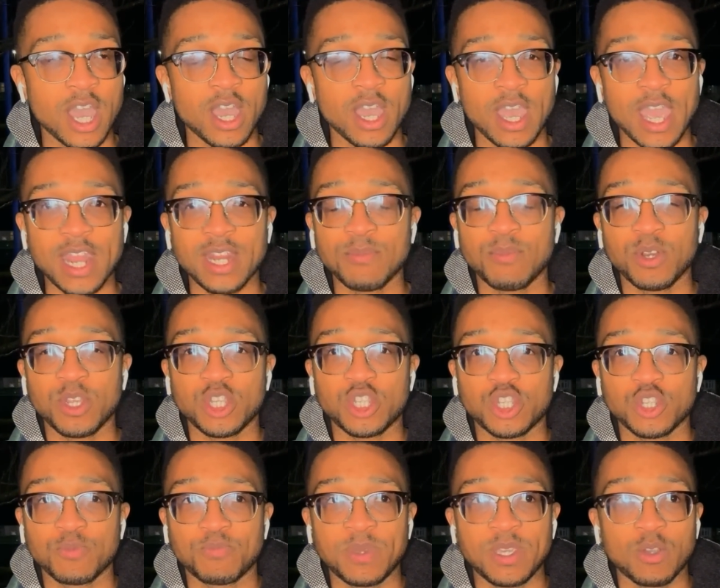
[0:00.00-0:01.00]
anybody
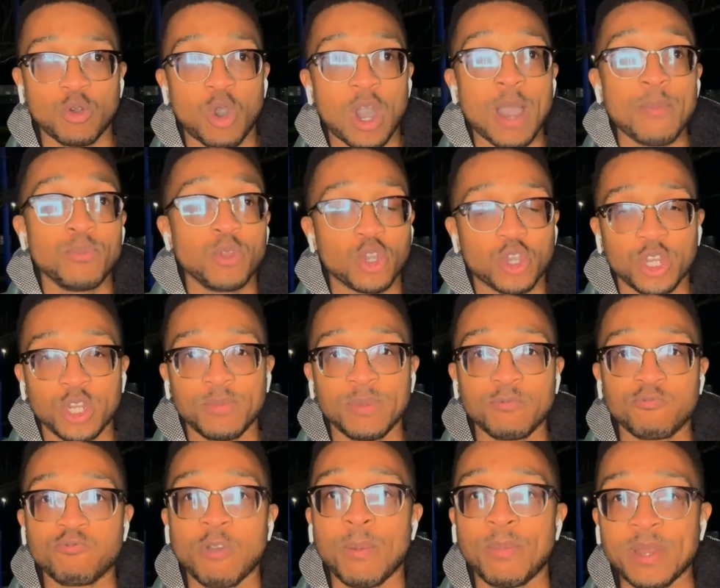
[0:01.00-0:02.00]
should be, or I'm not going to be
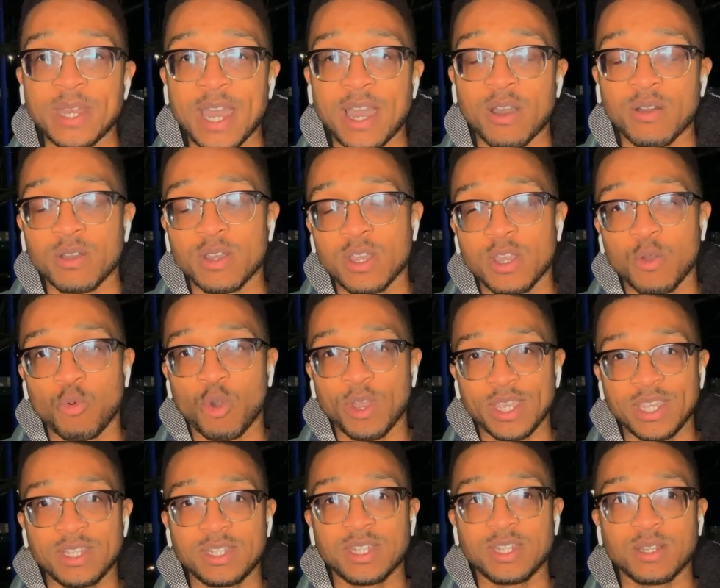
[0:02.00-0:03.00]
rubbing out what
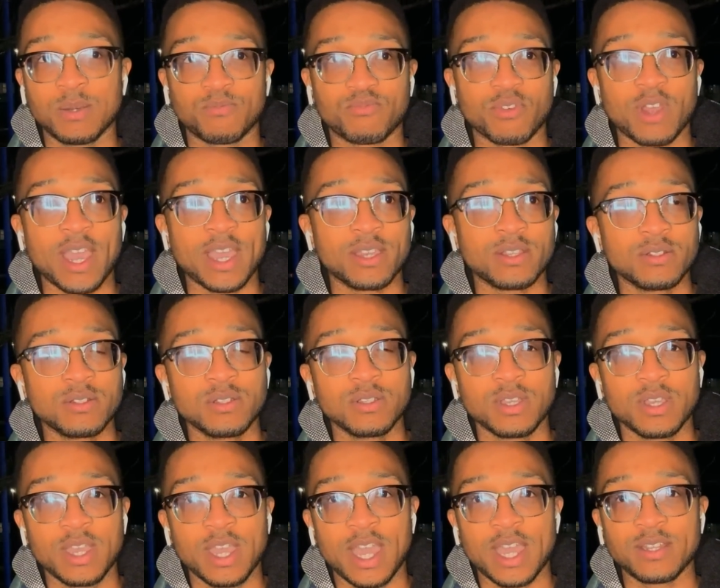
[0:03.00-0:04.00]
he did at Brighton
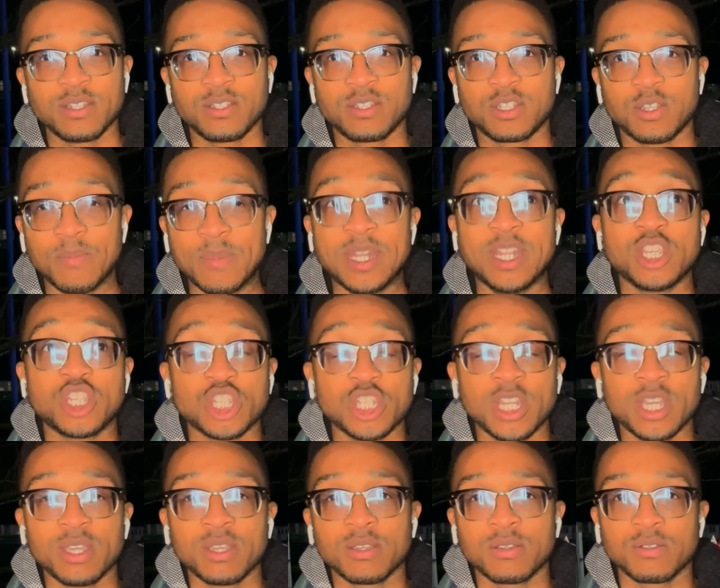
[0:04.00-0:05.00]
and diminishing
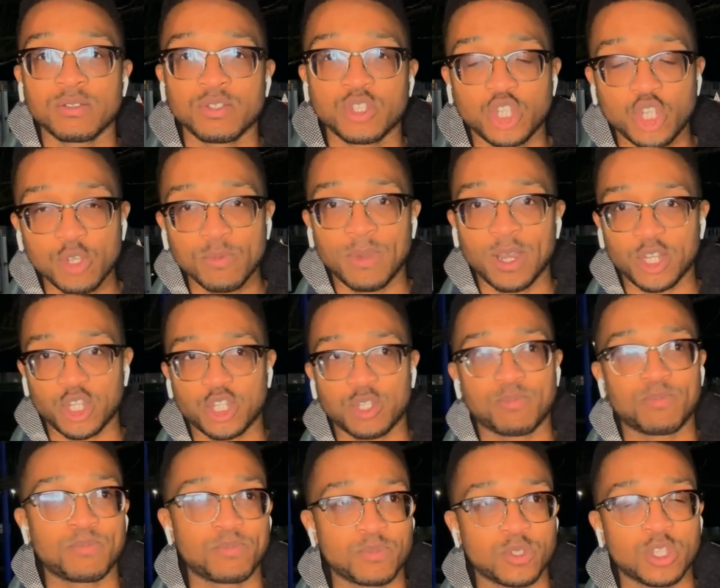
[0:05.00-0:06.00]
it too much
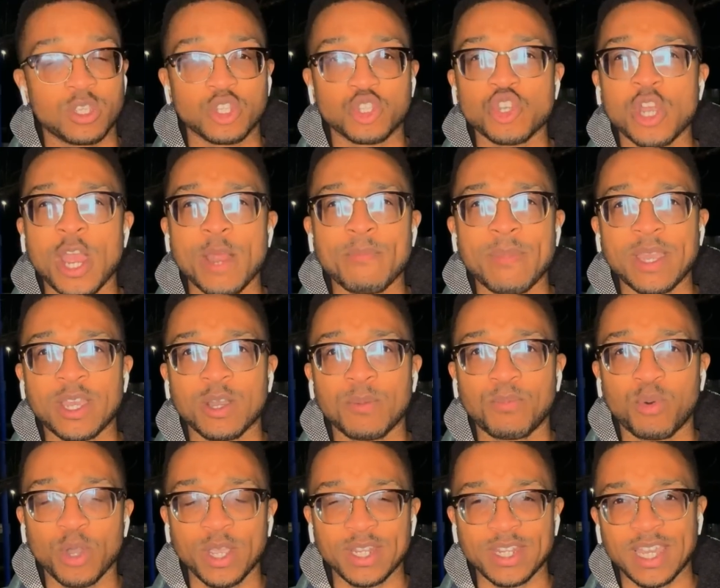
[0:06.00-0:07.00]
to try and make a
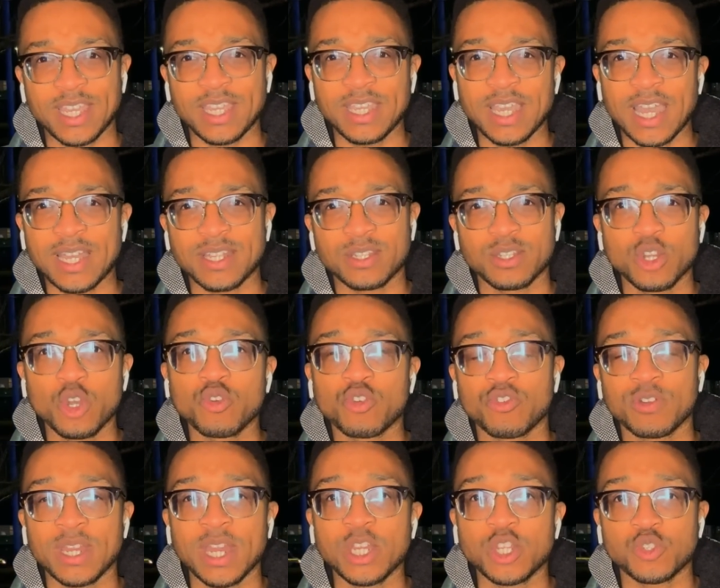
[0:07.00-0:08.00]
point that he has no
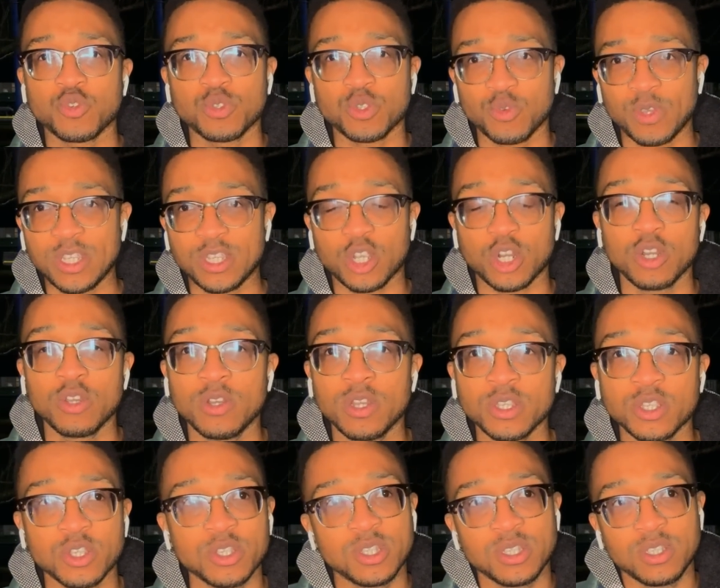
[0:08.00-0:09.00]
credentials or he's clueless,
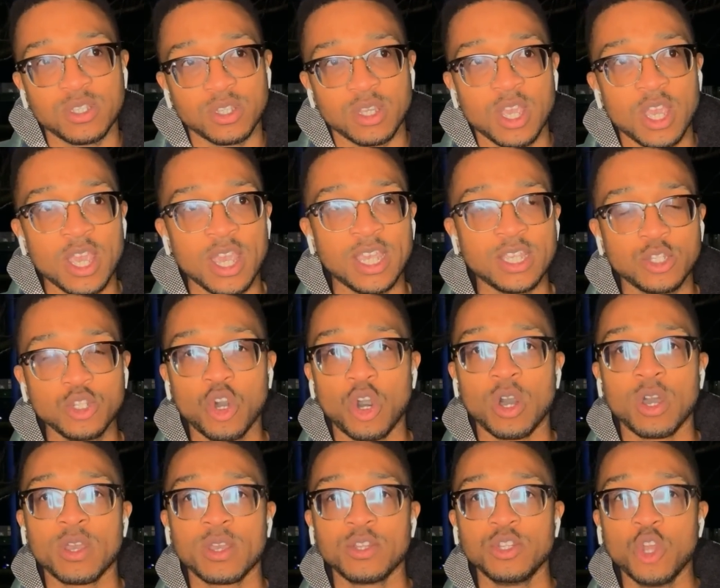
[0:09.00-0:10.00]
because he's not.
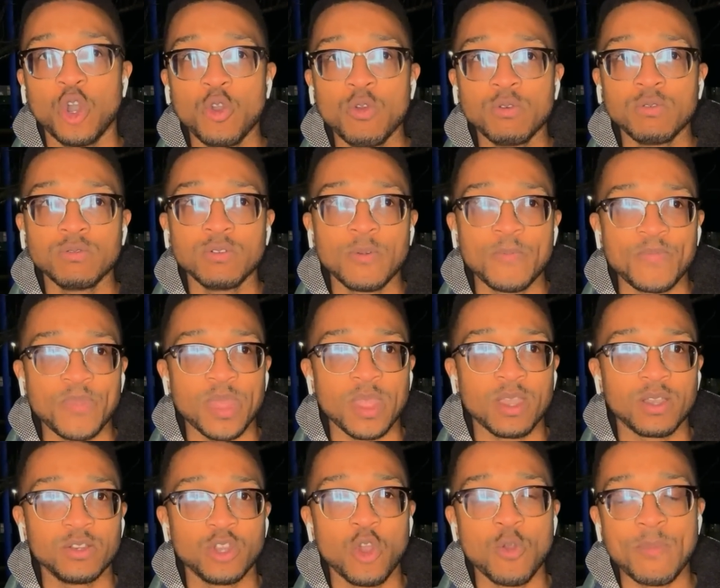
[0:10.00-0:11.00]
No
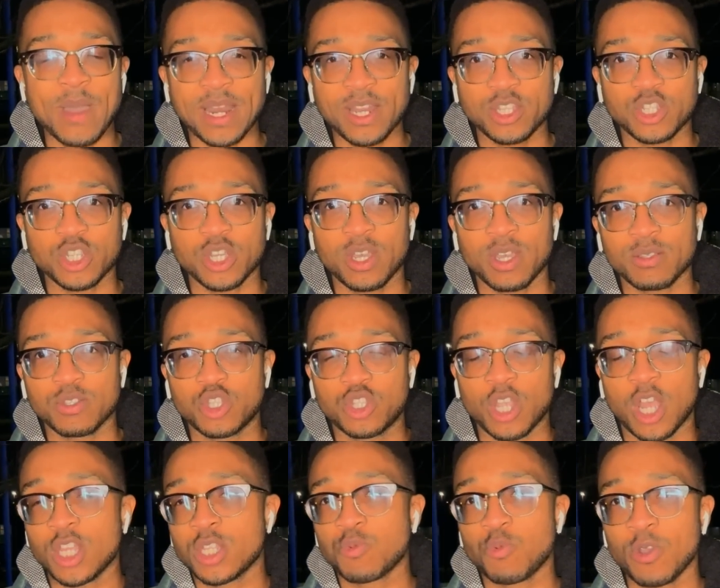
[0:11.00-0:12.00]
manager
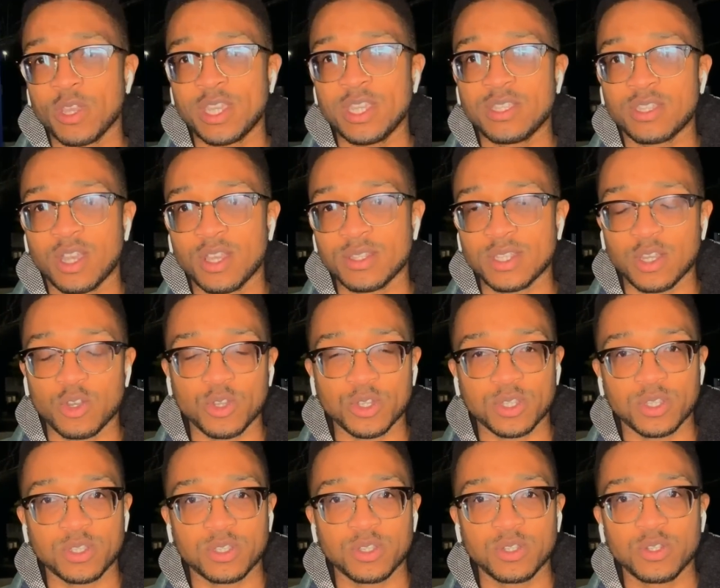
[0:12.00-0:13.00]
does what he does at
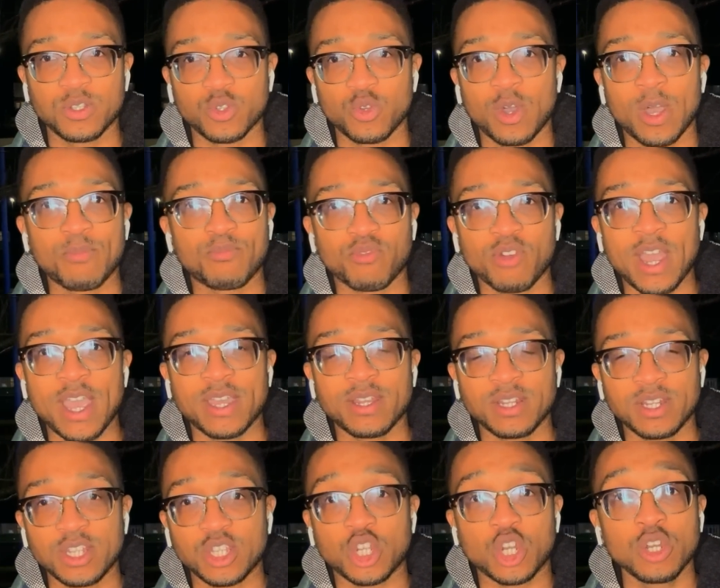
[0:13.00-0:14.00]
Ostersund's or at Brighton
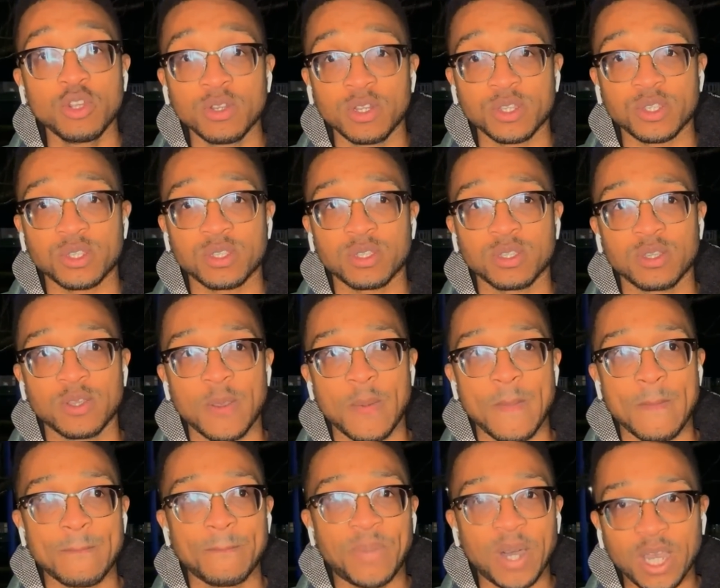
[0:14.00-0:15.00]
and is clueless.
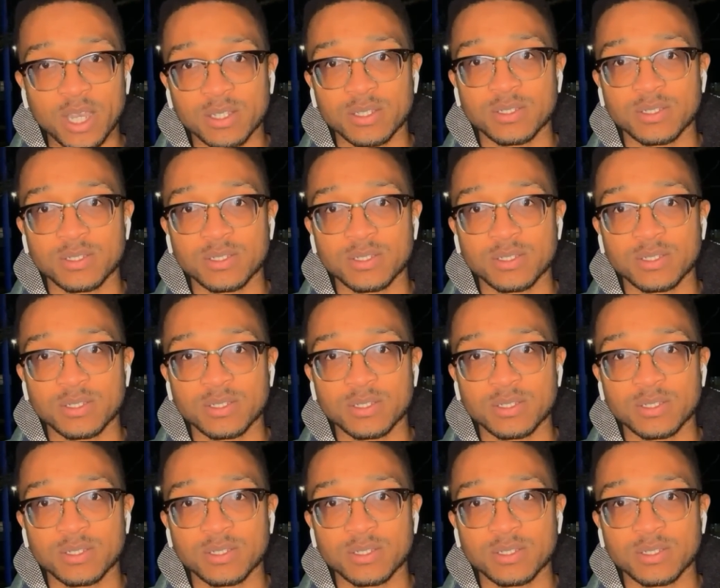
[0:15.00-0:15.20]
But